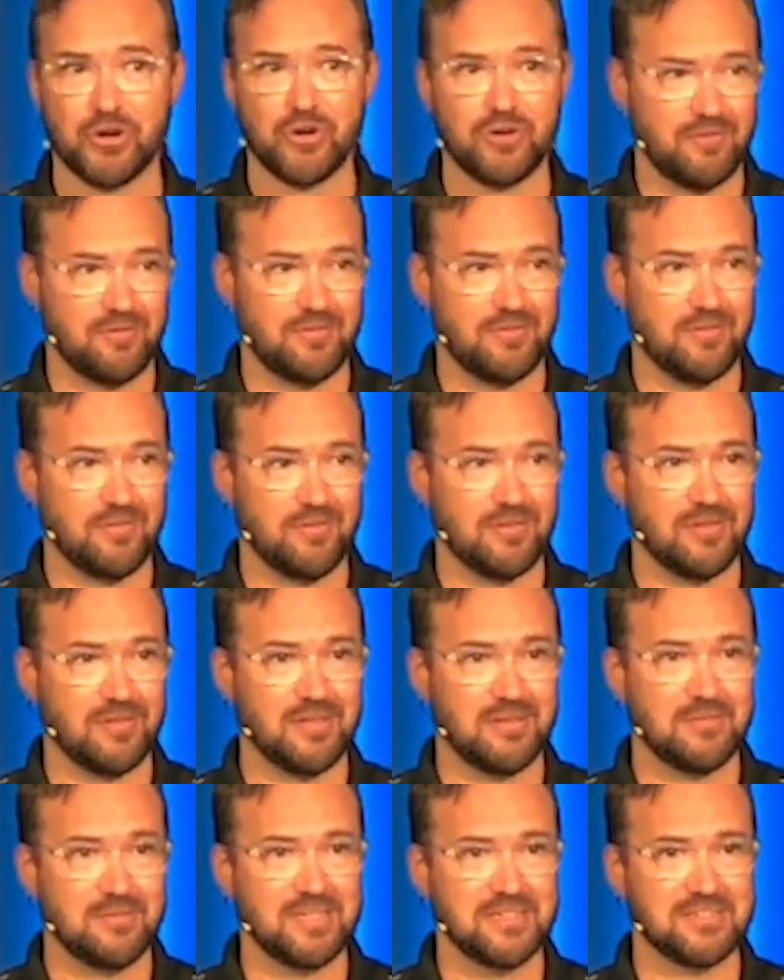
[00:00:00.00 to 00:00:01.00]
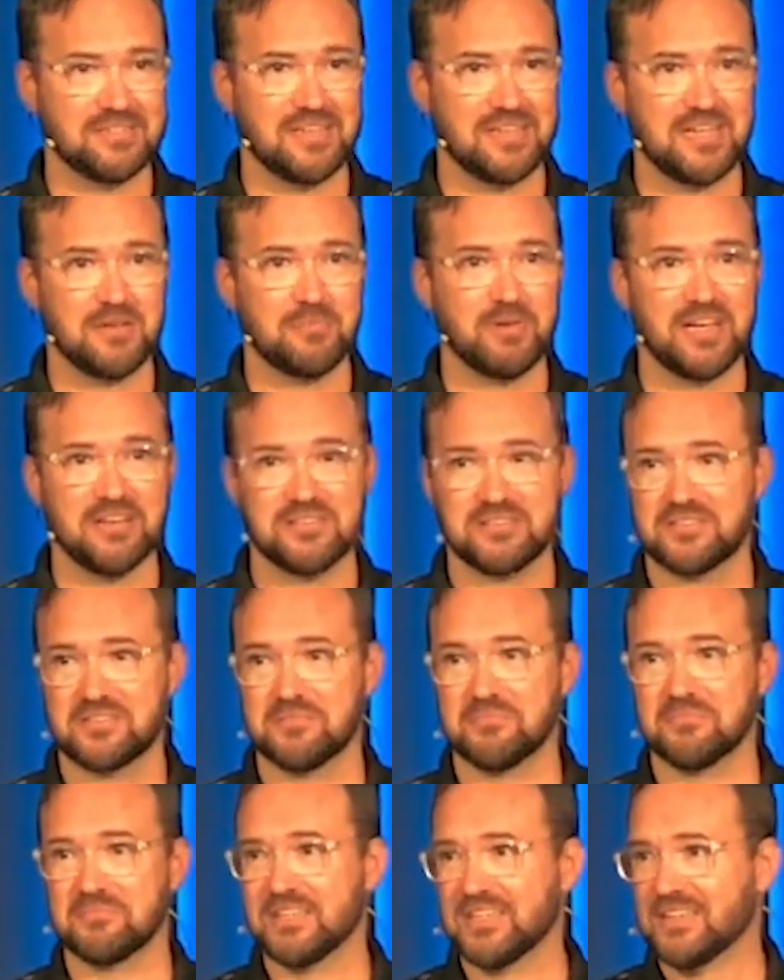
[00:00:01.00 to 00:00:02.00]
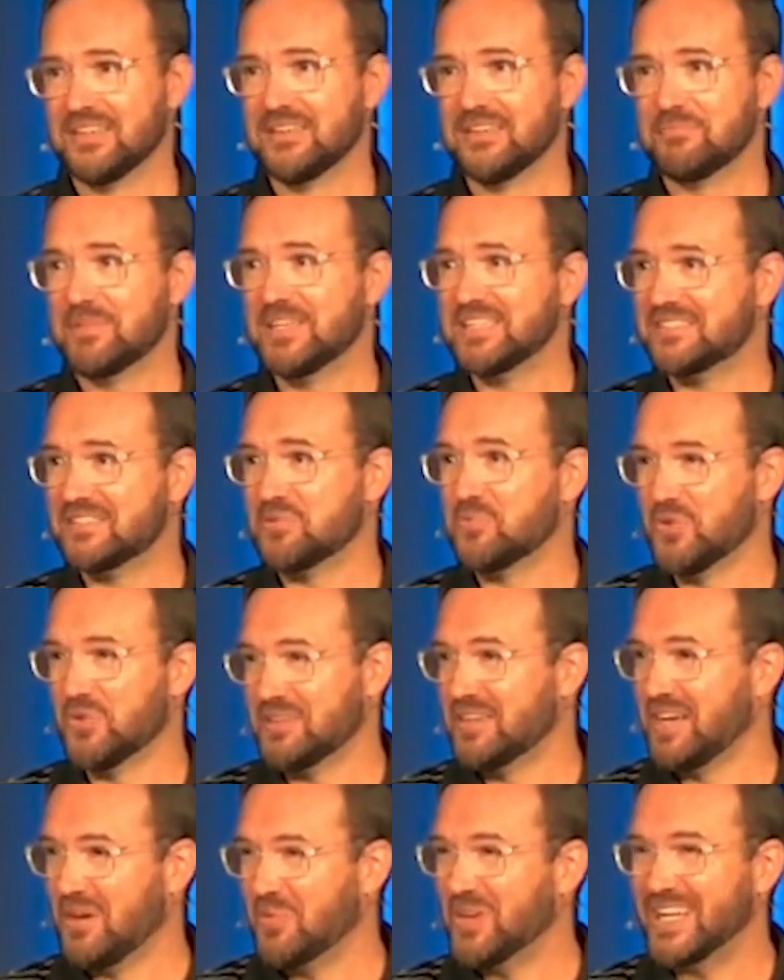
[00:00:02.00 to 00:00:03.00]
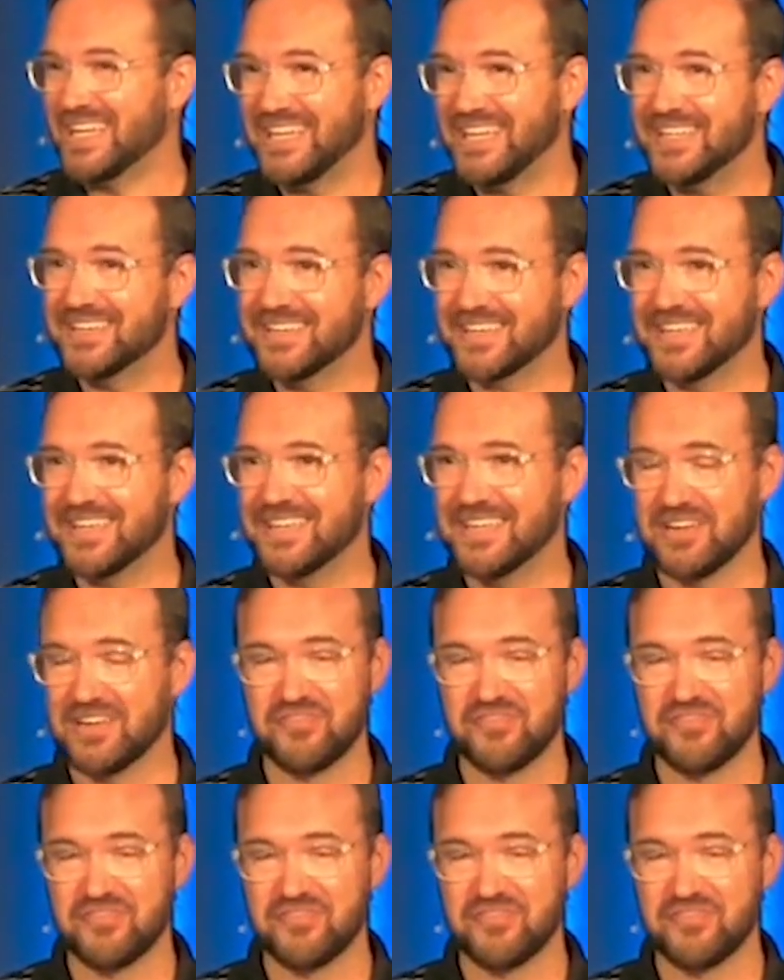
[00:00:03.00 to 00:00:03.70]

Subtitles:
I mean, talk about some makes you not want to eat again.